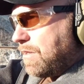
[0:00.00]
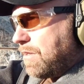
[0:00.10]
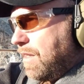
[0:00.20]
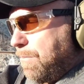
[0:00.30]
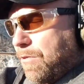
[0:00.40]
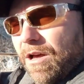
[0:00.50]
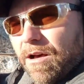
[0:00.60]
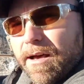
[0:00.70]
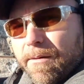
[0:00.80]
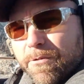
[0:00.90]
the button up
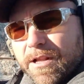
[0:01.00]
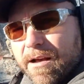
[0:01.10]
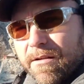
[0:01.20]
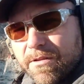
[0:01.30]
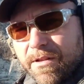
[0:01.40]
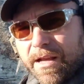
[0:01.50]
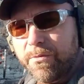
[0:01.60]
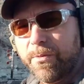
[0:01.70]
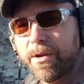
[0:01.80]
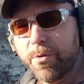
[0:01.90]
or down
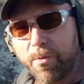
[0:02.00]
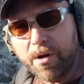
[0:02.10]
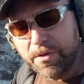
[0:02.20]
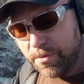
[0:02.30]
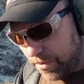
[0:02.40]
anywhere you want